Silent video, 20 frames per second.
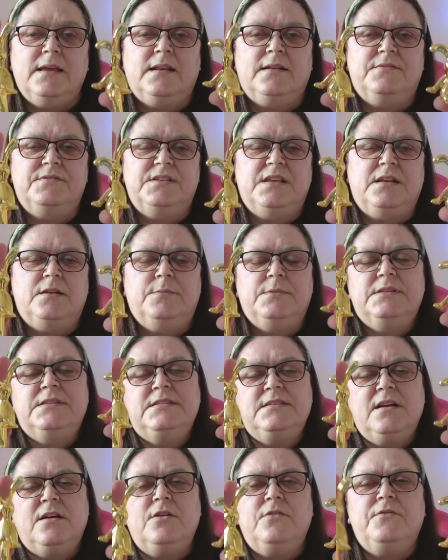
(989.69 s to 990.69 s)
and I've seen them in
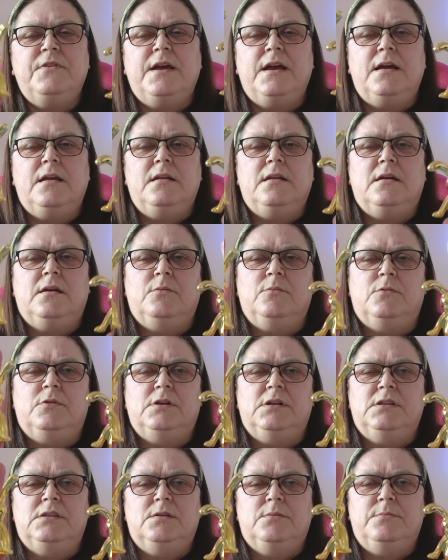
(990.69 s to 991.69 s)
silver, and I
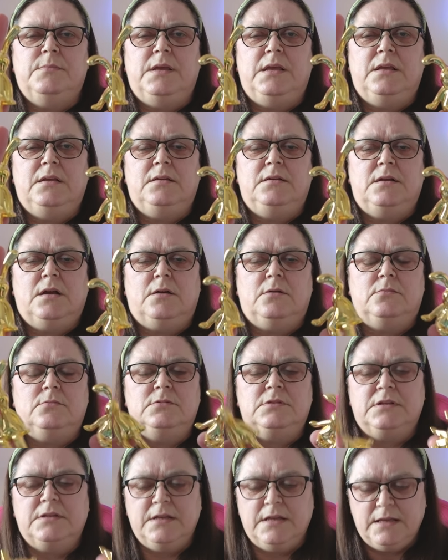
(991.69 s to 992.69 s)
wanted them in gold.